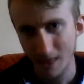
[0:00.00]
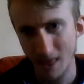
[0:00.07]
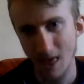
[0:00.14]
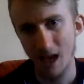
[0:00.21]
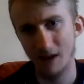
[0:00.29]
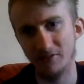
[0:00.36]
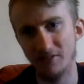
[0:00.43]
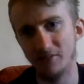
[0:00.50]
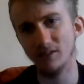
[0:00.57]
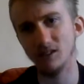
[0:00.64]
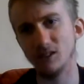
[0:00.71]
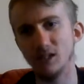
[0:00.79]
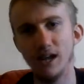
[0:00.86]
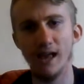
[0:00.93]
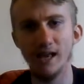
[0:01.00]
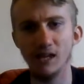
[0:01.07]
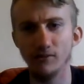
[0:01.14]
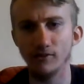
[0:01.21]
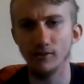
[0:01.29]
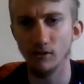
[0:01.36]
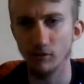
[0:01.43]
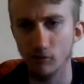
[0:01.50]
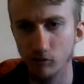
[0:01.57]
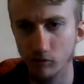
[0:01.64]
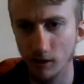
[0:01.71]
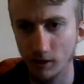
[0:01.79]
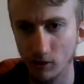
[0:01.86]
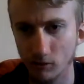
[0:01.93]
After finishing 8th under
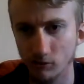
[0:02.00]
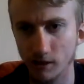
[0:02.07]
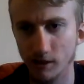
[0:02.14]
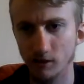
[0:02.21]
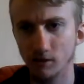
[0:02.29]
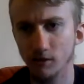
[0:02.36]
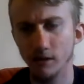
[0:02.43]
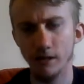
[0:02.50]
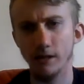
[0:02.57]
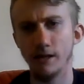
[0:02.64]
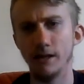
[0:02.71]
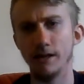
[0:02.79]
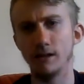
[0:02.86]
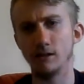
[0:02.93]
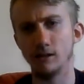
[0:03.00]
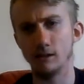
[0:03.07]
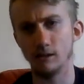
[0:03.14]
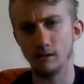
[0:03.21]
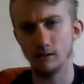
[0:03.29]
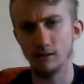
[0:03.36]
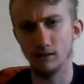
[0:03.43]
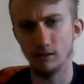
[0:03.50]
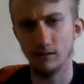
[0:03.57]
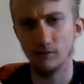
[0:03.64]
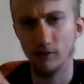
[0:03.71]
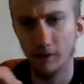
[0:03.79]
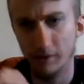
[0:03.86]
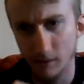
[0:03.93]
Frank Gregan in
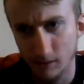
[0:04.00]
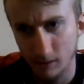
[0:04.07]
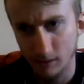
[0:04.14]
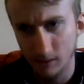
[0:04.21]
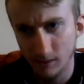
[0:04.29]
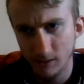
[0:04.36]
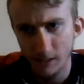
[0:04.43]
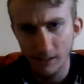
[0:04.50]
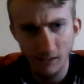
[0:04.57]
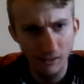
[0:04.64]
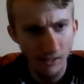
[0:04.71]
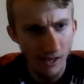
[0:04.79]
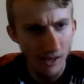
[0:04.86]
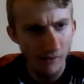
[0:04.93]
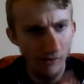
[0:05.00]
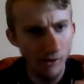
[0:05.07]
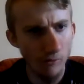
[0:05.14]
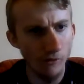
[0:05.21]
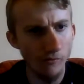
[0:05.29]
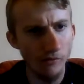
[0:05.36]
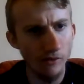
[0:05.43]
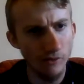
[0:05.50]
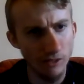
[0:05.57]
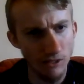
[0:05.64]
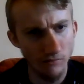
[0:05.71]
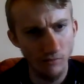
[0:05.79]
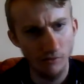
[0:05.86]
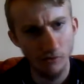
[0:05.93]
1995-96, they won the division
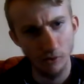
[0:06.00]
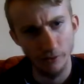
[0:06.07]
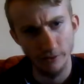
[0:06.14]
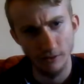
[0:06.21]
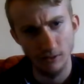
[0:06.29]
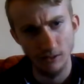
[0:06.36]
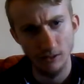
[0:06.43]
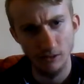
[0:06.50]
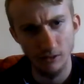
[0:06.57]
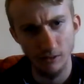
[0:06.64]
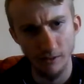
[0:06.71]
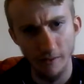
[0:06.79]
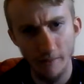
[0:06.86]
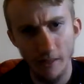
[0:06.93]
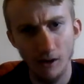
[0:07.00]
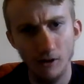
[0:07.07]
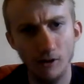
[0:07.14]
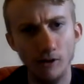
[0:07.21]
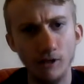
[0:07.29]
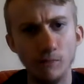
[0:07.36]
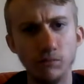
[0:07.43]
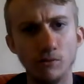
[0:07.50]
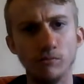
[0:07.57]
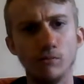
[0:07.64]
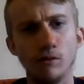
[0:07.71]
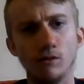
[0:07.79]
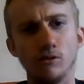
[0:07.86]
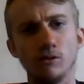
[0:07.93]
the following season, earning
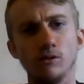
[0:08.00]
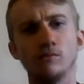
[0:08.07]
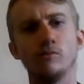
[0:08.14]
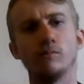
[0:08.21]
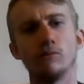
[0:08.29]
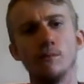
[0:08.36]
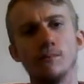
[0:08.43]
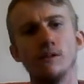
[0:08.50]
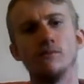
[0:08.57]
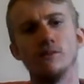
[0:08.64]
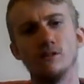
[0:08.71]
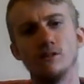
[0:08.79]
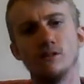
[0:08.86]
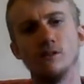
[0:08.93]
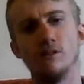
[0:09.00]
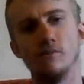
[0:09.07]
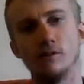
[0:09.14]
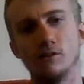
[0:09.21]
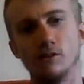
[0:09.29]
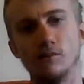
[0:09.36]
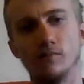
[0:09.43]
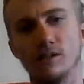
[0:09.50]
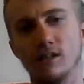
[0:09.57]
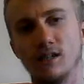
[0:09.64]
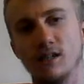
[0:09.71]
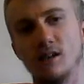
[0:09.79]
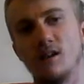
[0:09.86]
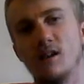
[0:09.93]
promotion to the Premier Division of the Southern
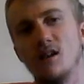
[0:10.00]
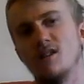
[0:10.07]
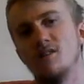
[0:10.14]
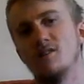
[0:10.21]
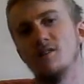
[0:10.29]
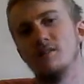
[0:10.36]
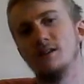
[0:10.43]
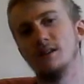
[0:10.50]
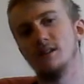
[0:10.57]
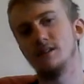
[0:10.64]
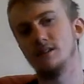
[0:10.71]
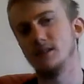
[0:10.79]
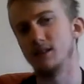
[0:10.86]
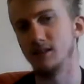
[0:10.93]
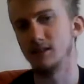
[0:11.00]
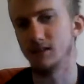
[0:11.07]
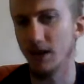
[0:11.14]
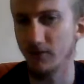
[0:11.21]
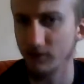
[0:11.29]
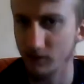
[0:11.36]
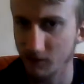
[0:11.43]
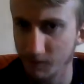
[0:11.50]
League, currently at Tier 7.